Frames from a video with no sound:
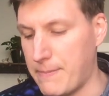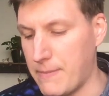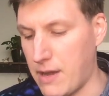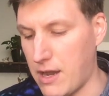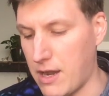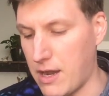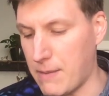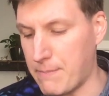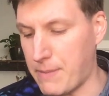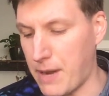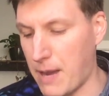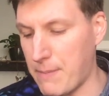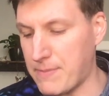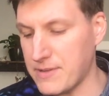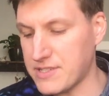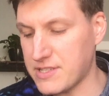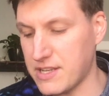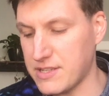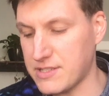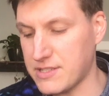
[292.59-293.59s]

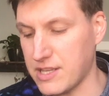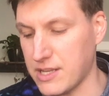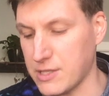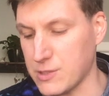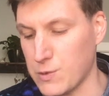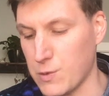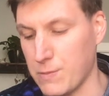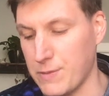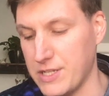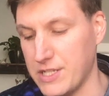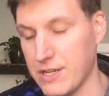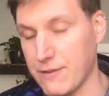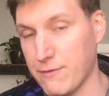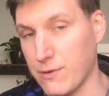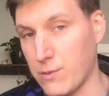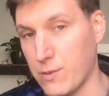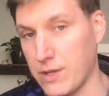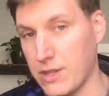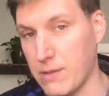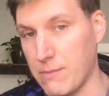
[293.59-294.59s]
Papa says things will be
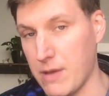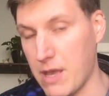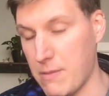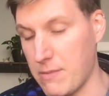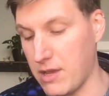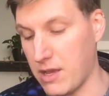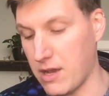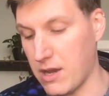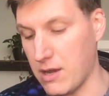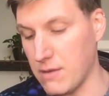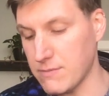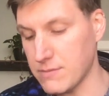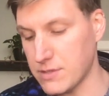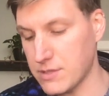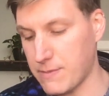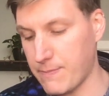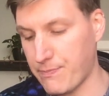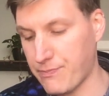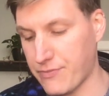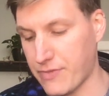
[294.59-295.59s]
different when the baby comes.